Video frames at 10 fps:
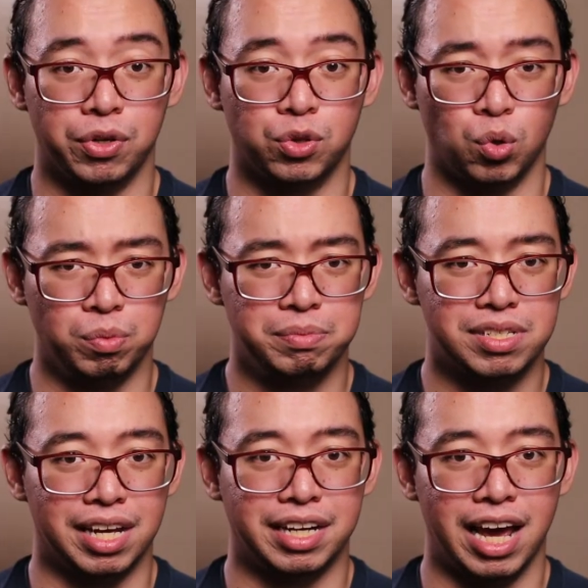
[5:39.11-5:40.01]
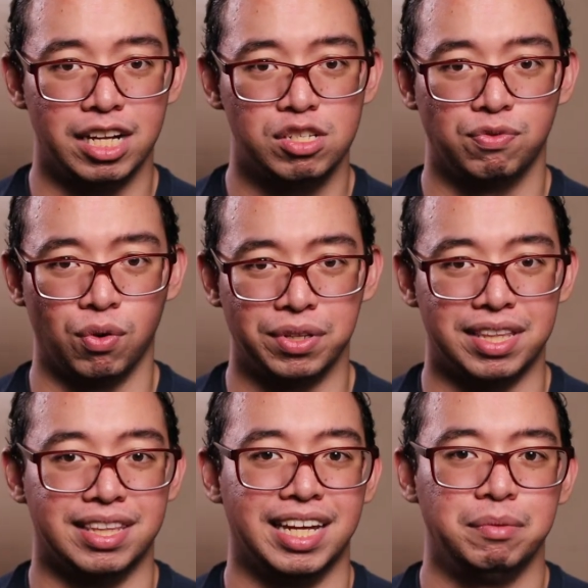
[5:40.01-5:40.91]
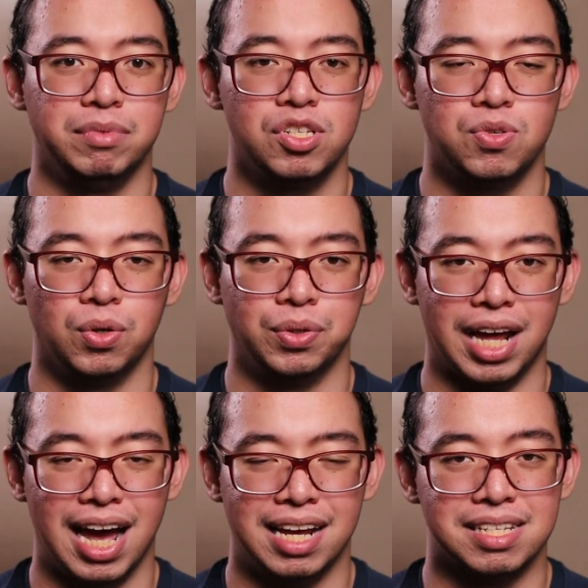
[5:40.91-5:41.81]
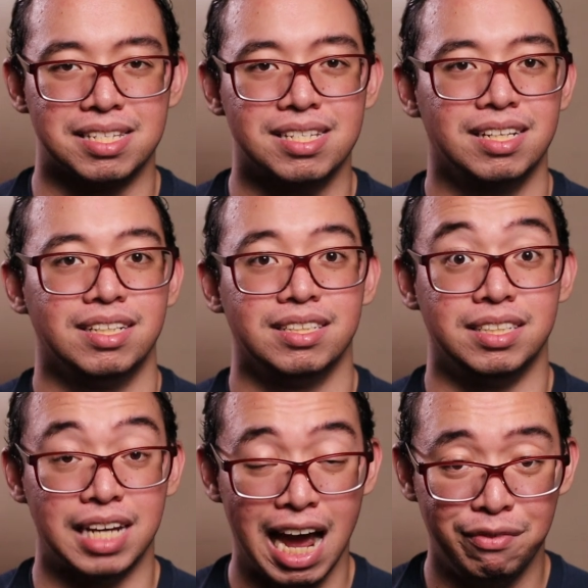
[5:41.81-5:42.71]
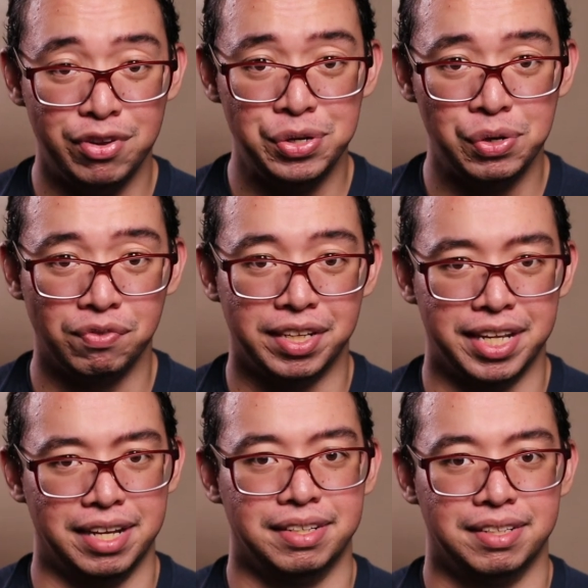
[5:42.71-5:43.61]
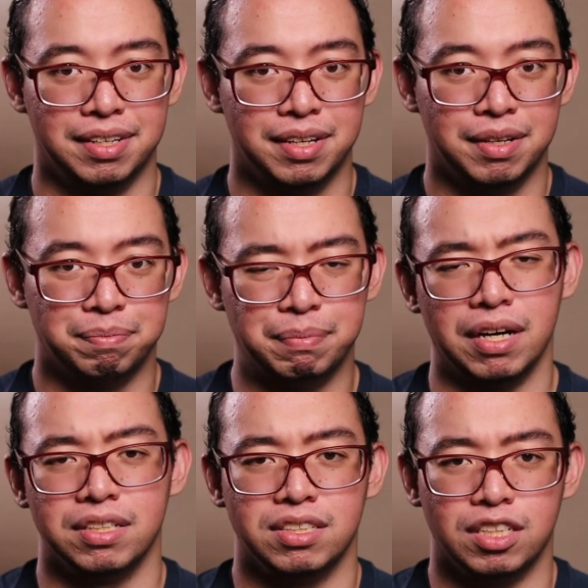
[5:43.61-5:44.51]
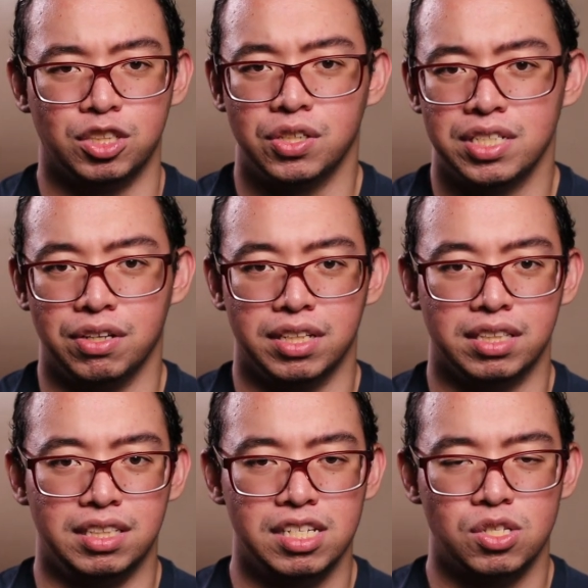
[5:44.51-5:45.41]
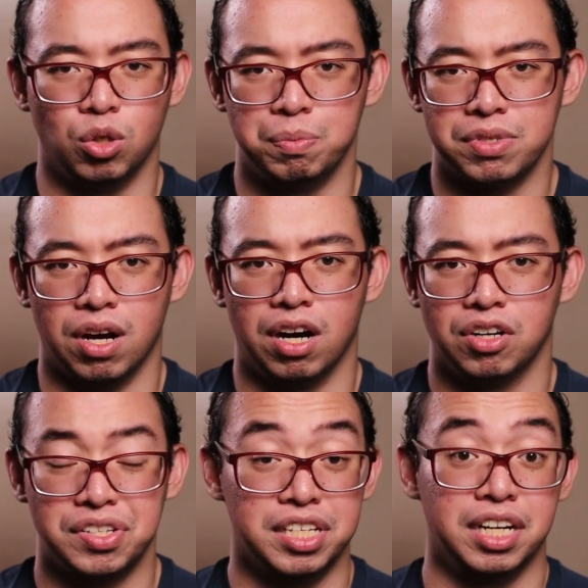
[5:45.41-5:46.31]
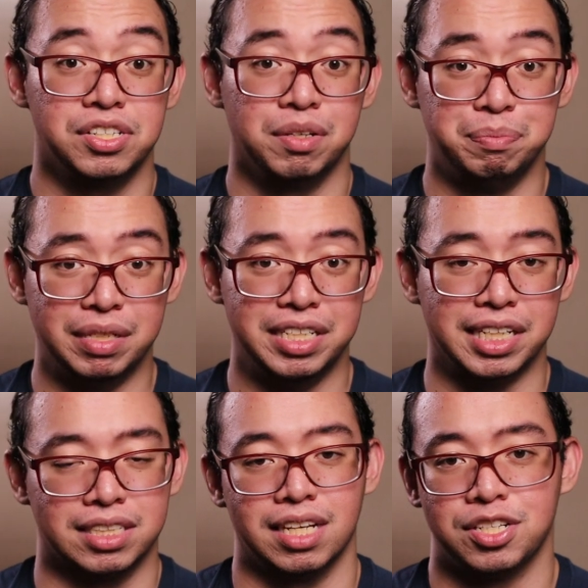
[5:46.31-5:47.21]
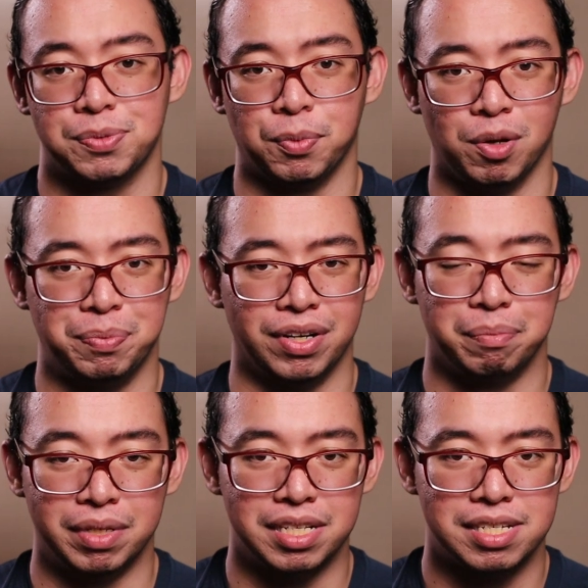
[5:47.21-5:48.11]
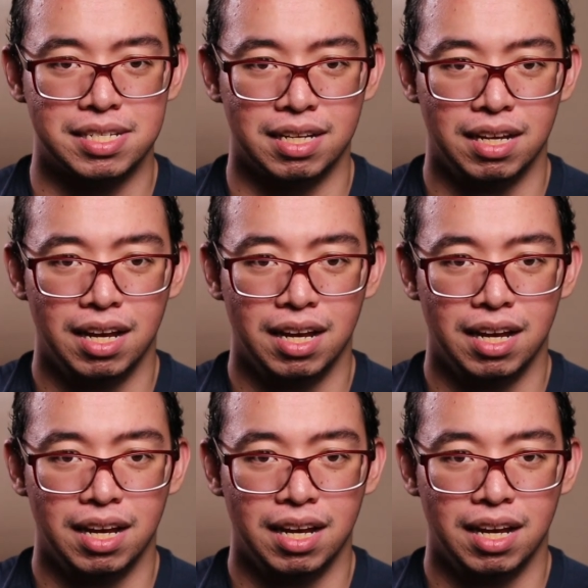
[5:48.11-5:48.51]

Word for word: were tombs and henceforth named this road as the Avenue of the Dead. But it turns out that these tombs are residential buildings and small pyramids.